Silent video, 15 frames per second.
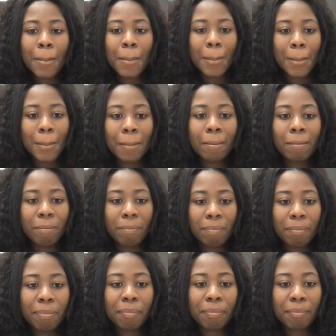
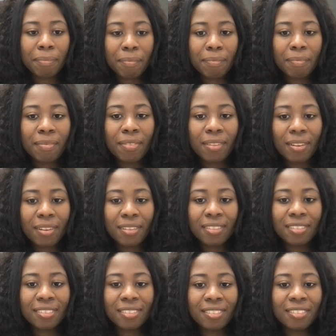
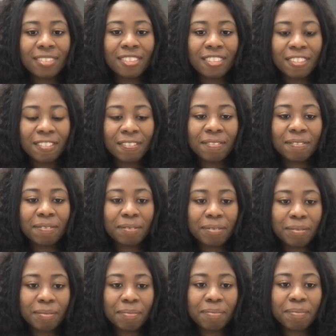
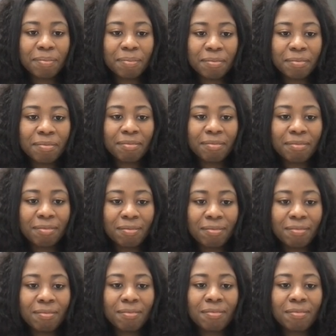The person shown says nothing.